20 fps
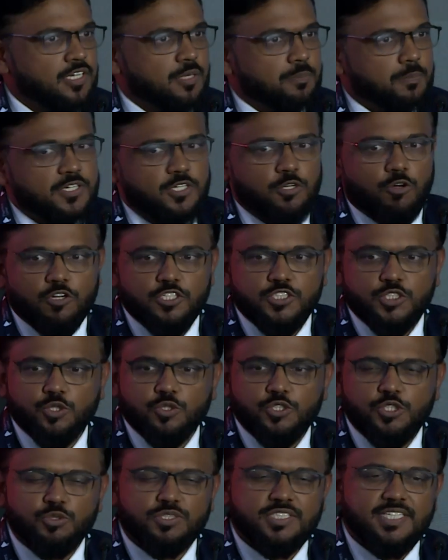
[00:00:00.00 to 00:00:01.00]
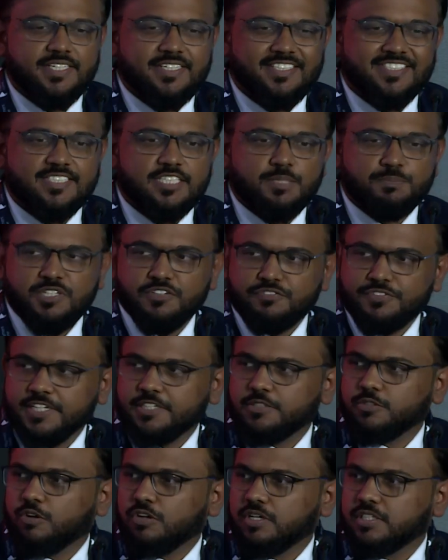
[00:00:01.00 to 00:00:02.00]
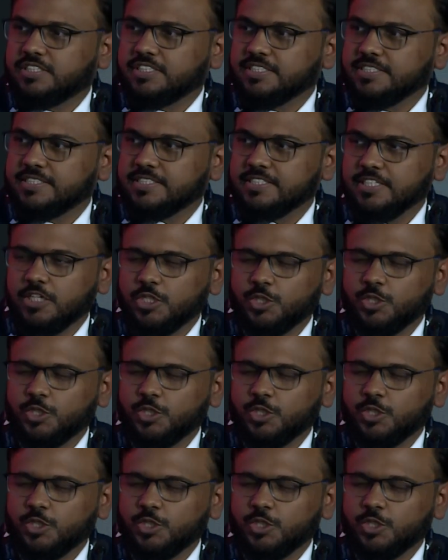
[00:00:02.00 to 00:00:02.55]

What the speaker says: but also using disruptive technologies